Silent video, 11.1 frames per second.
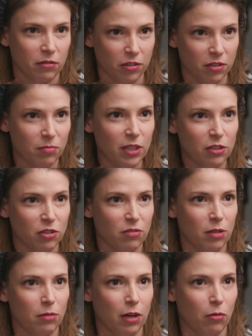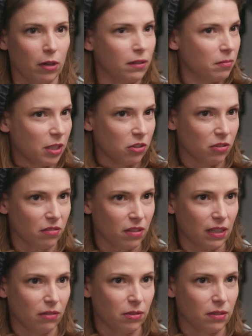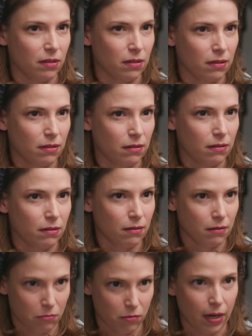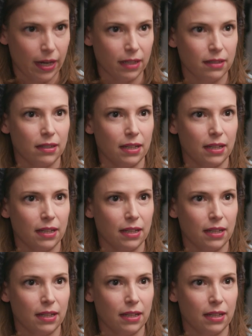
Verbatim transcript: of her speech to me, but I wanted to make sure that that was right.